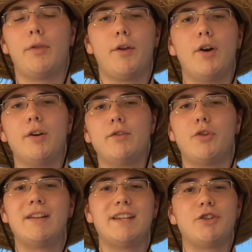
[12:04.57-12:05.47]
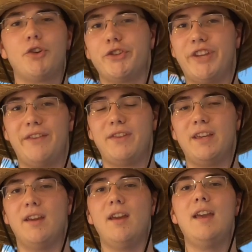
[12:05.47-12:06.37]
3rd transitional
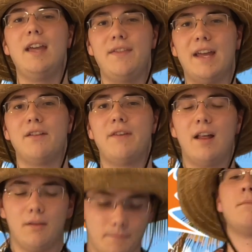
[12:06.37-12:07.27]
safety in the NFL.